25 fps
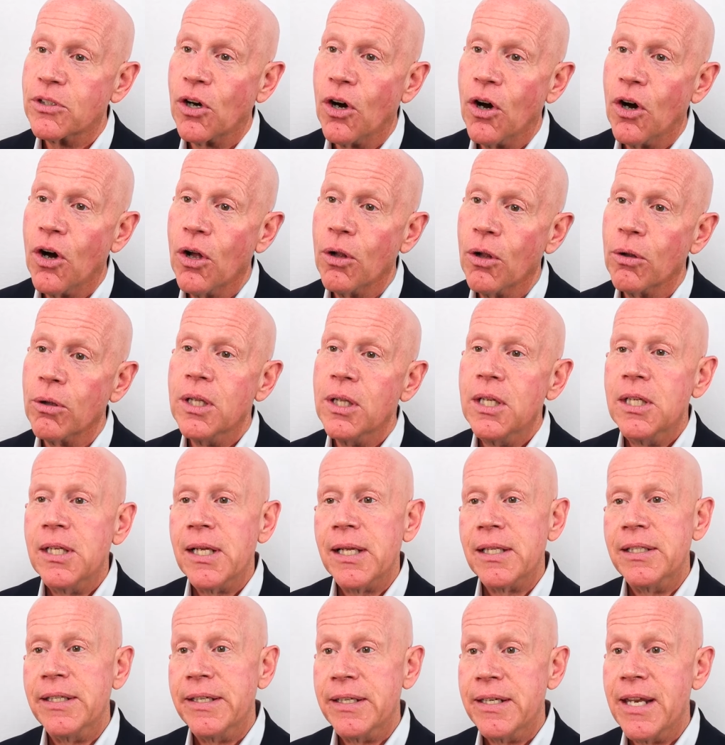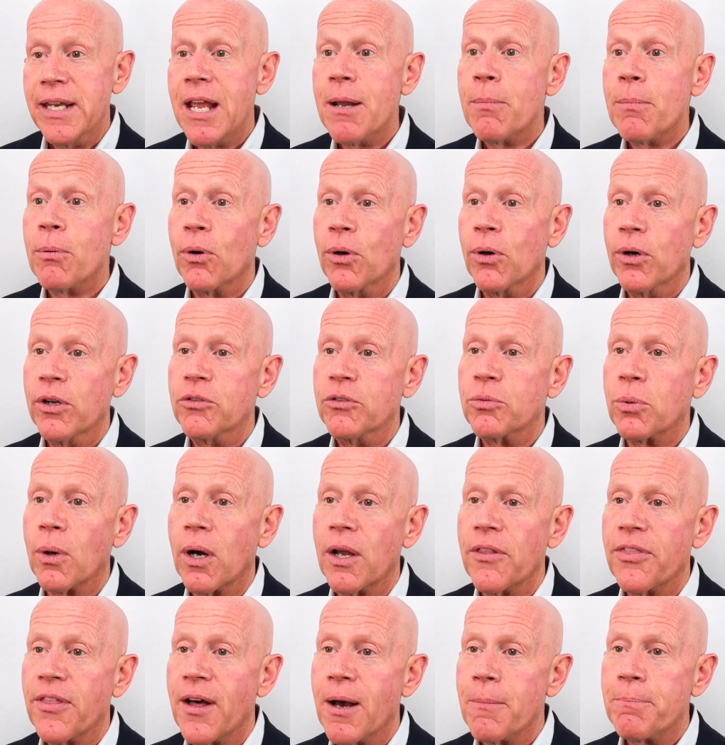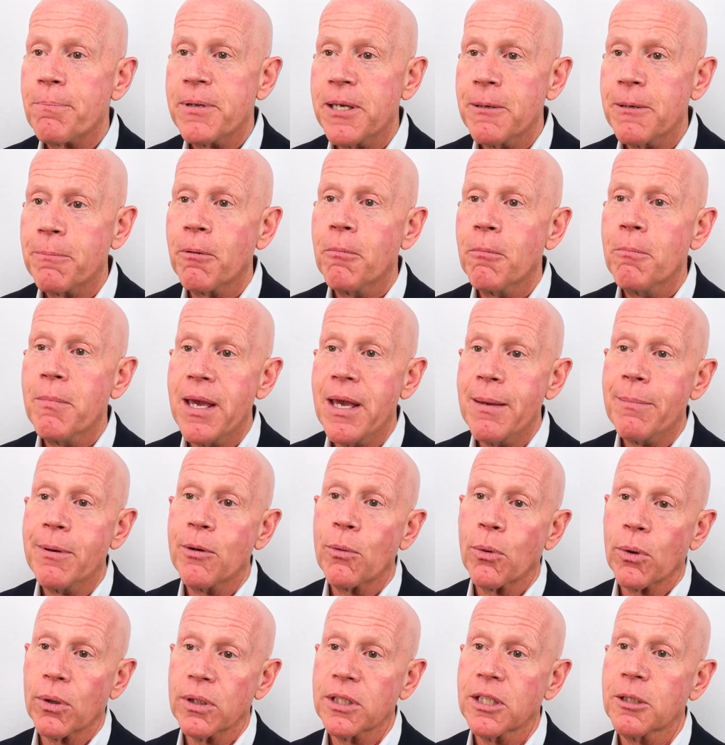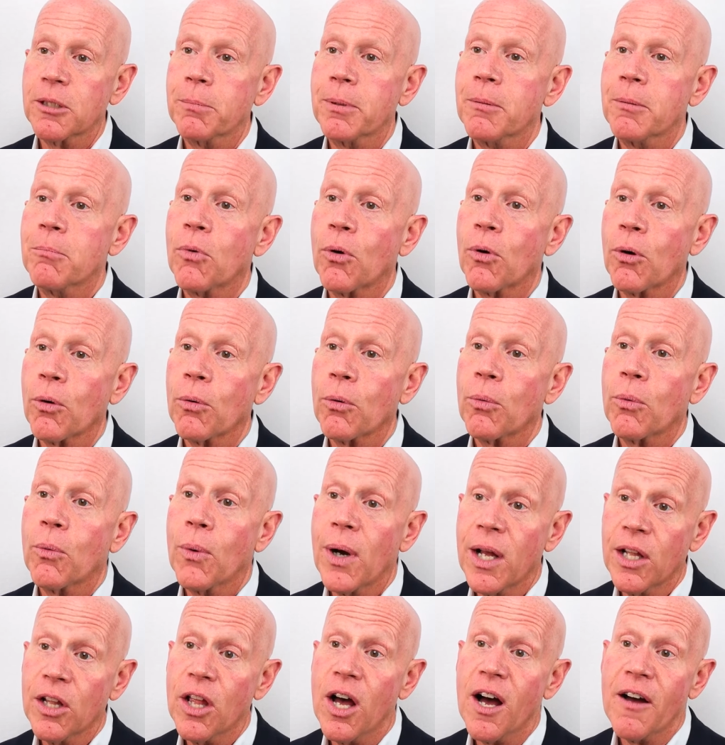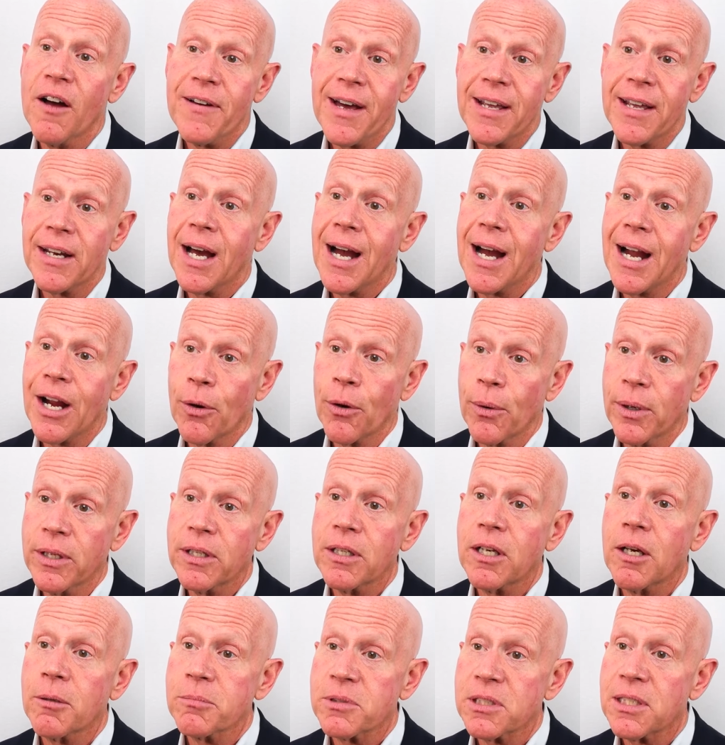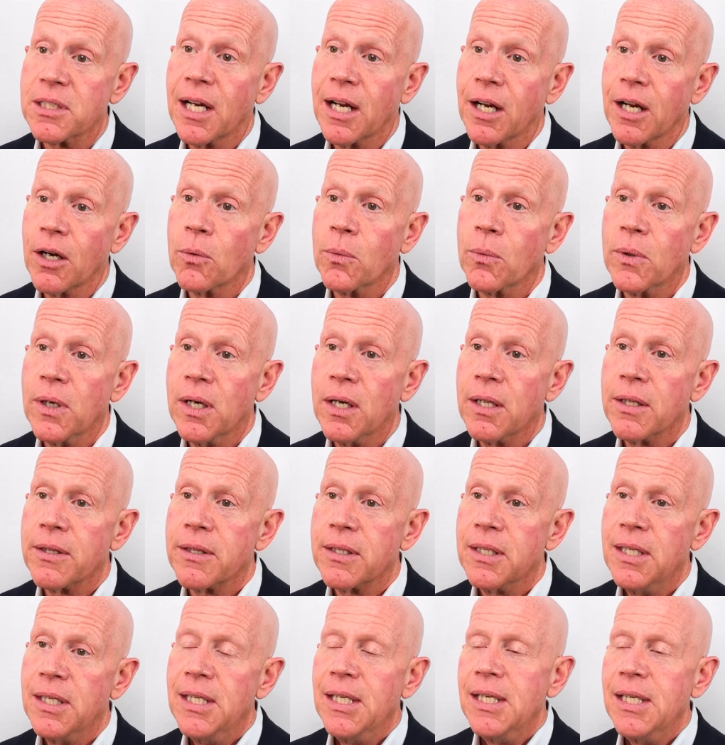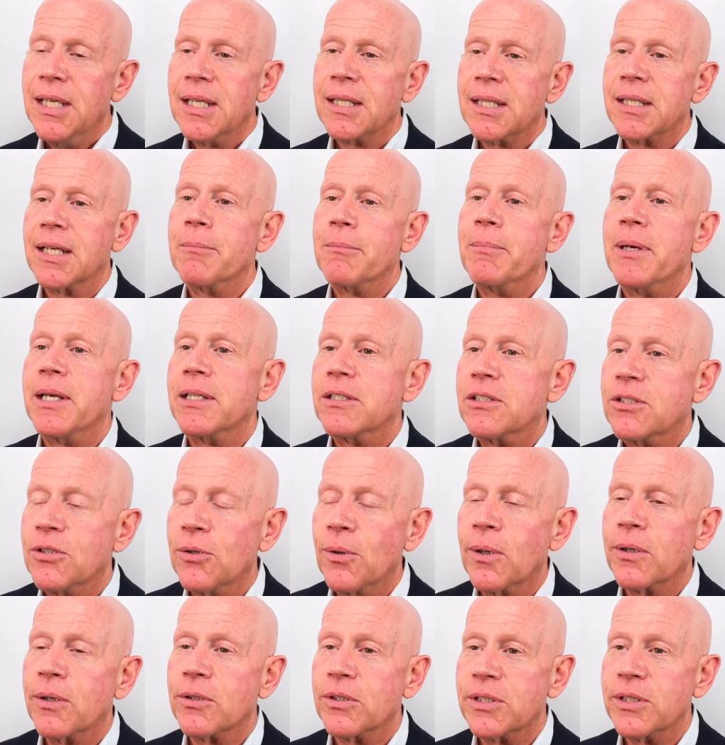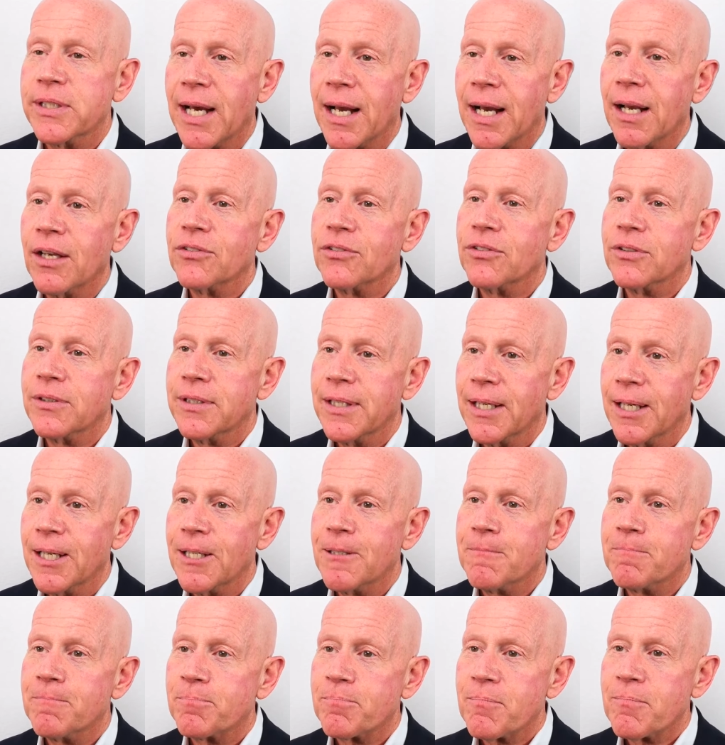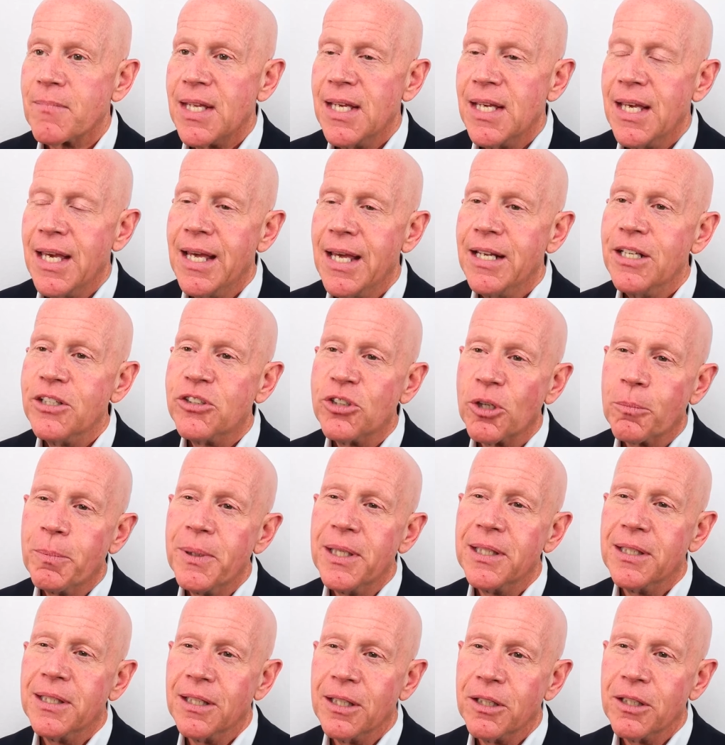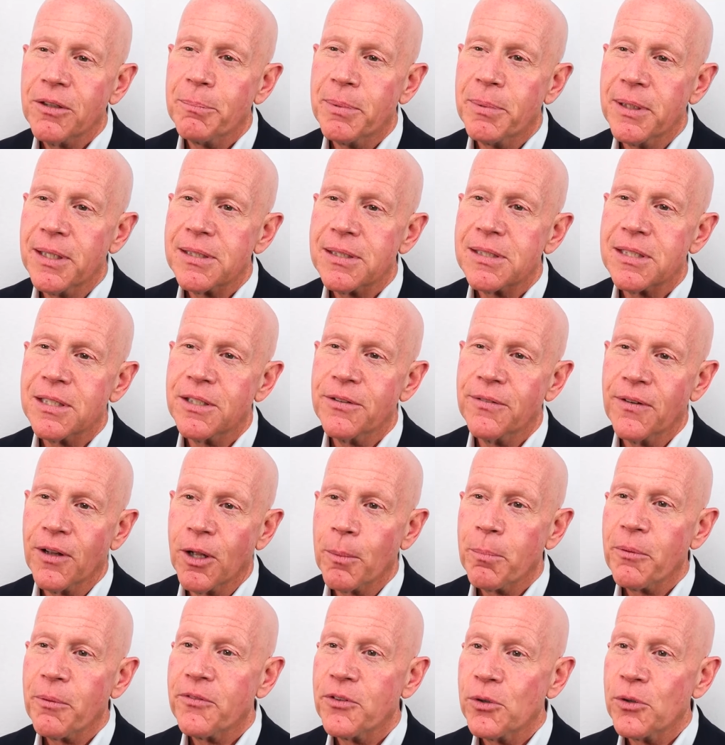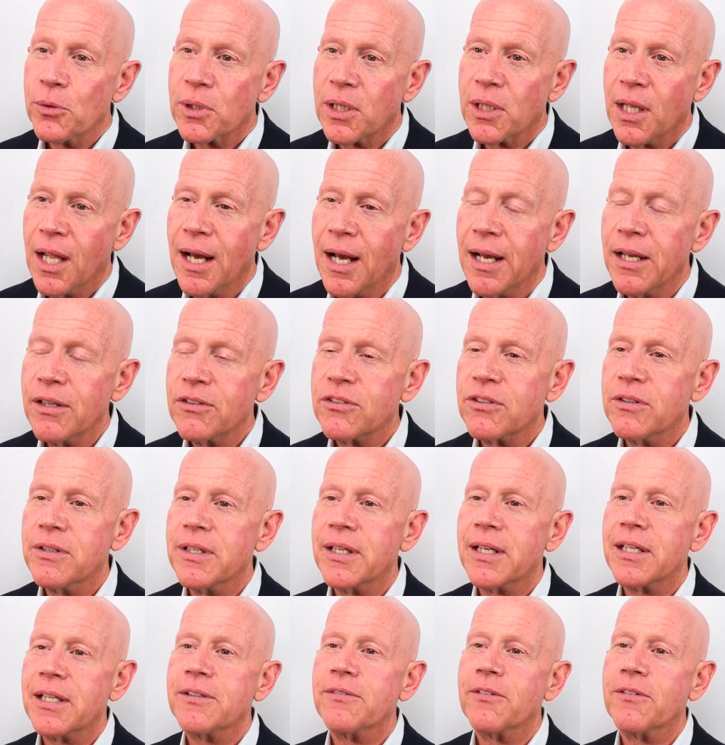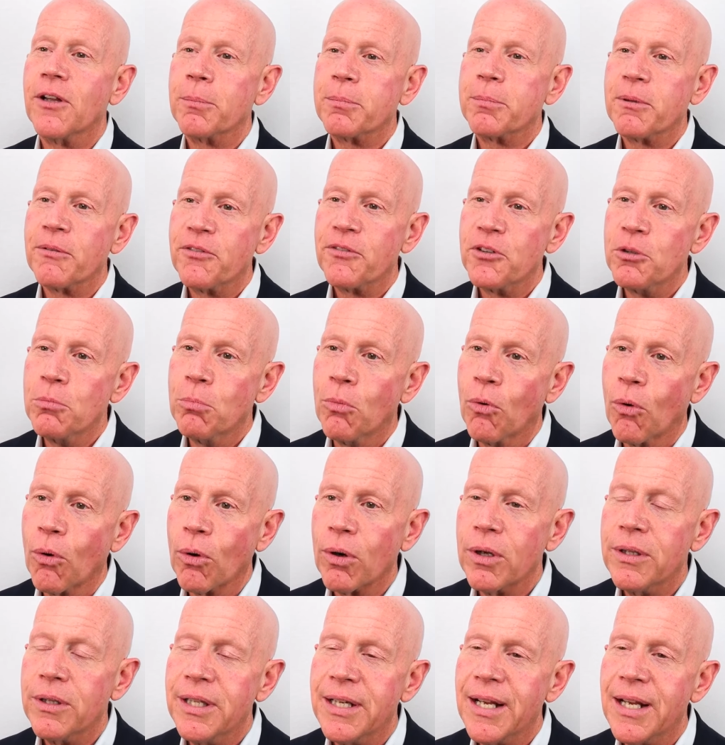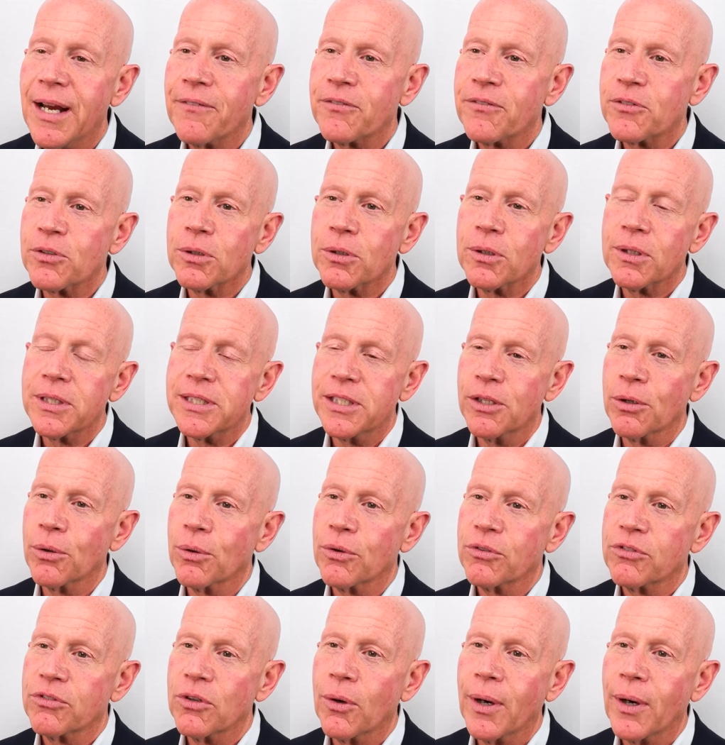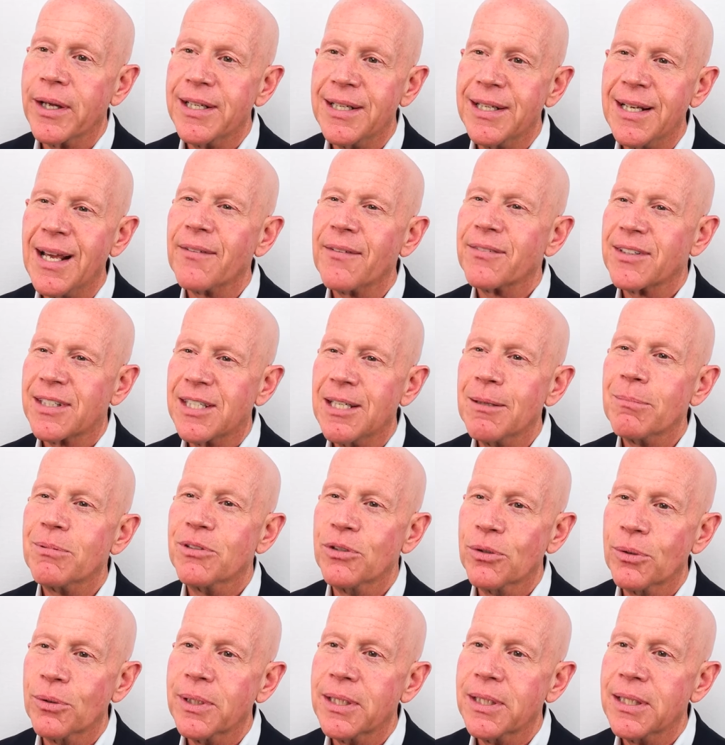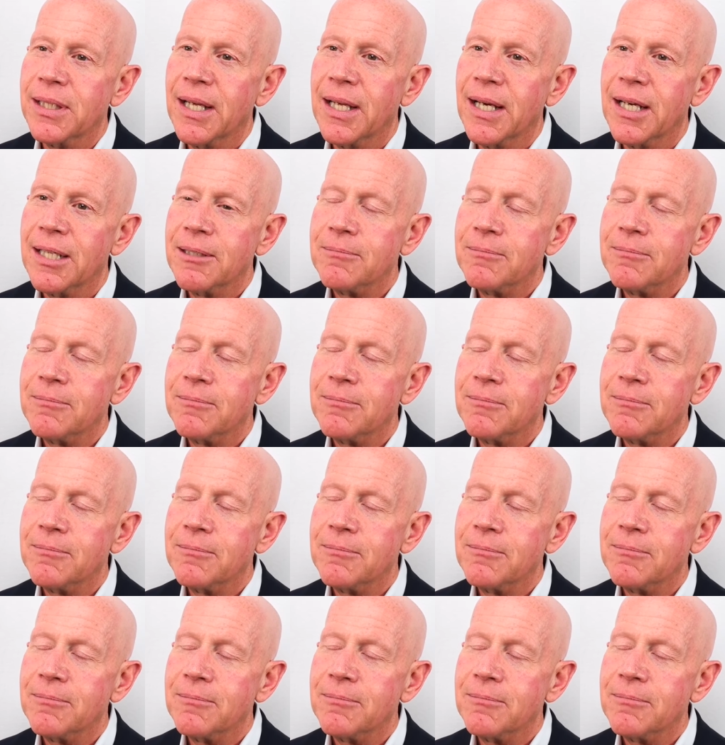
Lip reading: call neighborhoods where I thought people maybe were a little bit more well off, had higher incomes and higher wealth. And I made 200 dials a day. And it took me a little bit to develop a few clients, and then I developed a few more, and then after a year or so, I didn't have to keep doing that.